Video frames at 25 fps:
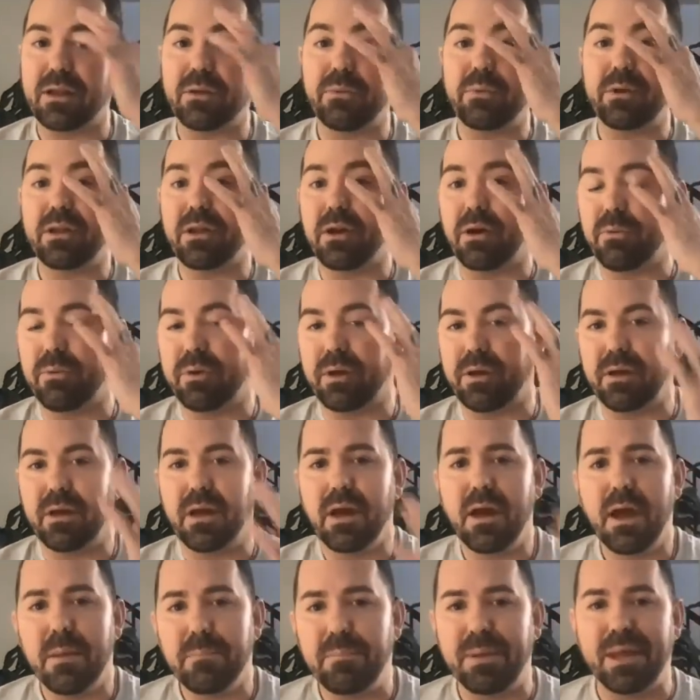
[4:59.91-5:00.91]

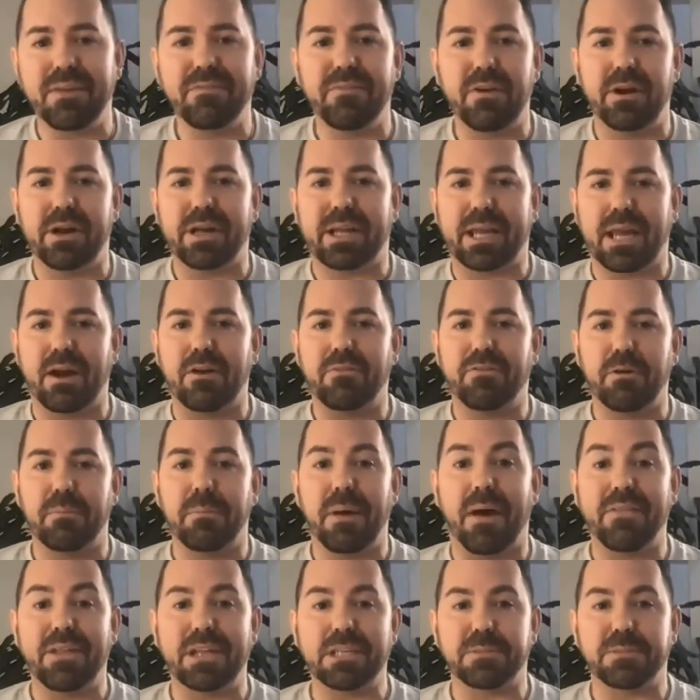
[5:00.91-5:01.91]
We being very careful about